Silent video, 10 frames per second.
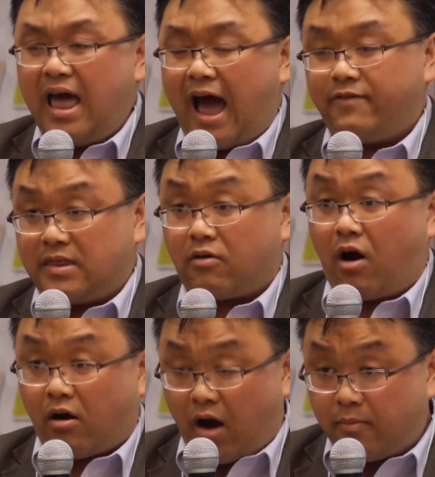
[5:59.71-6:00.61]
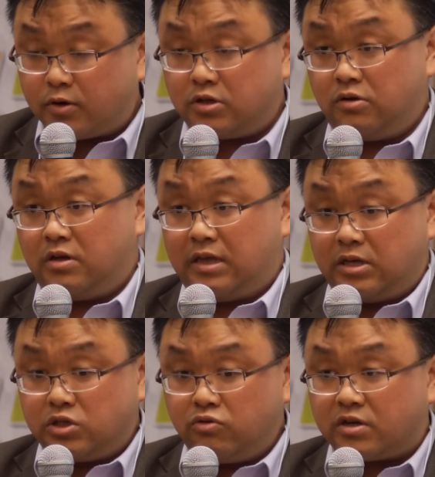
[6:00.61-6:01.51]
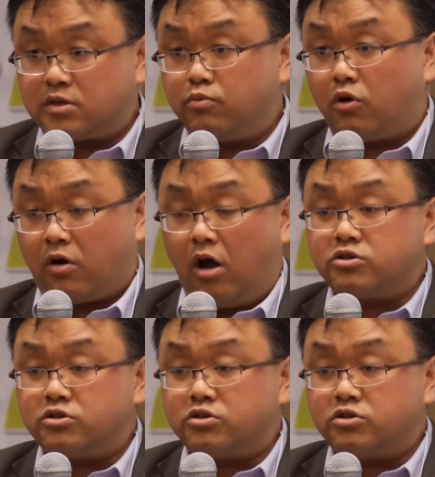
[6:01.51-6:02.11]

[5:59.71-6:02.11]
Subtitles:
I think there are opportunities to explore